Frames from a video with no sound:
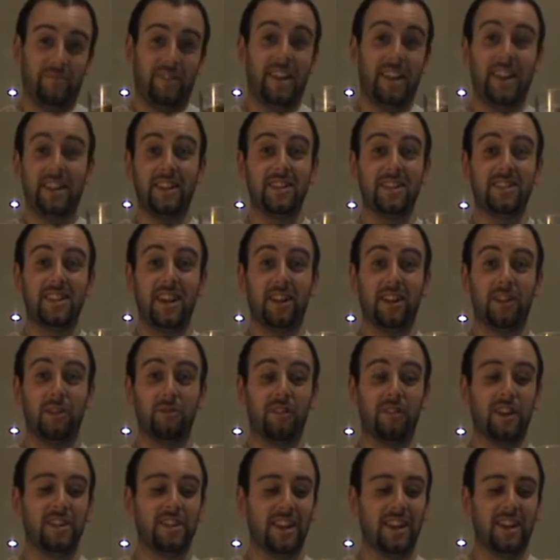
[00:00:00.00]
Can you tell
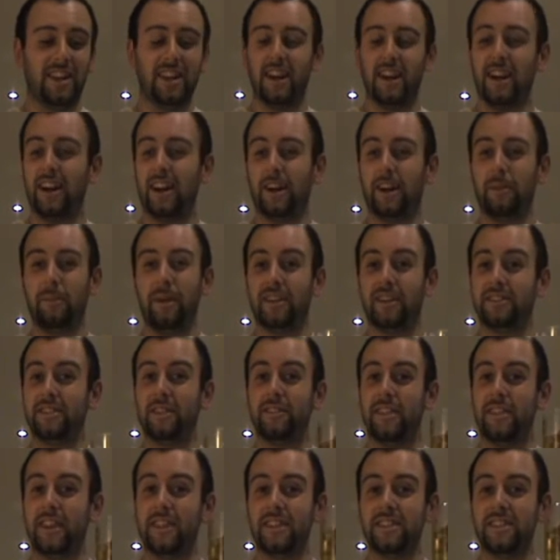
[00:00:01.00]
already? I
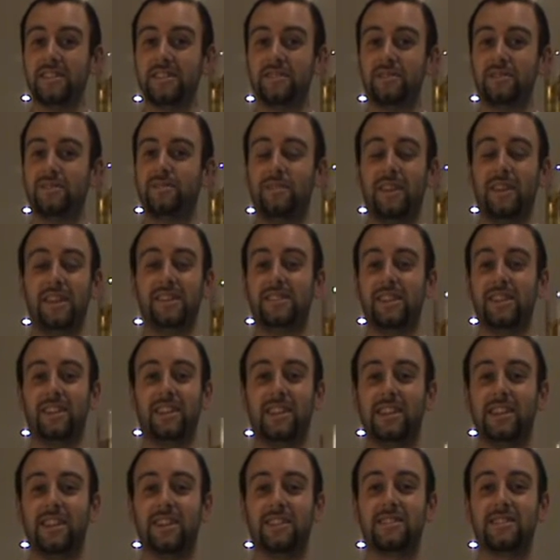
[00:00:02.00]
don't think this is going
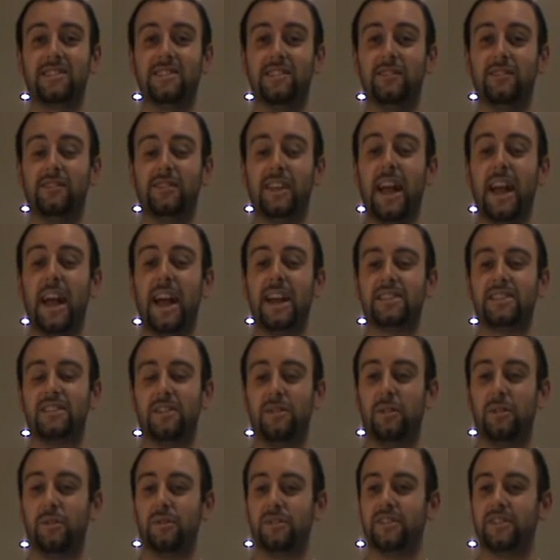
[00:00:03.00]
to last long at
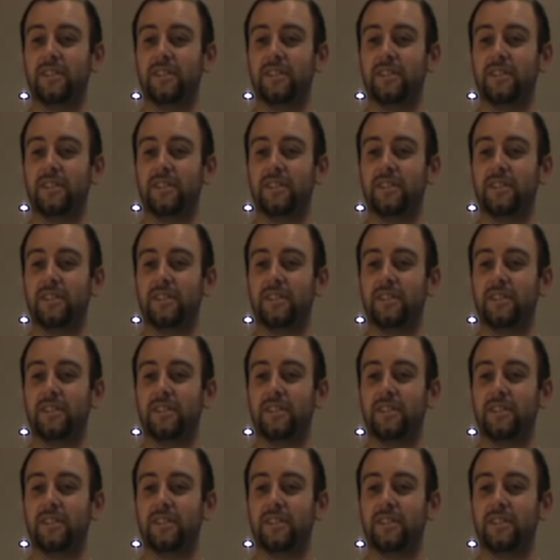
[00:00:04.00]
all.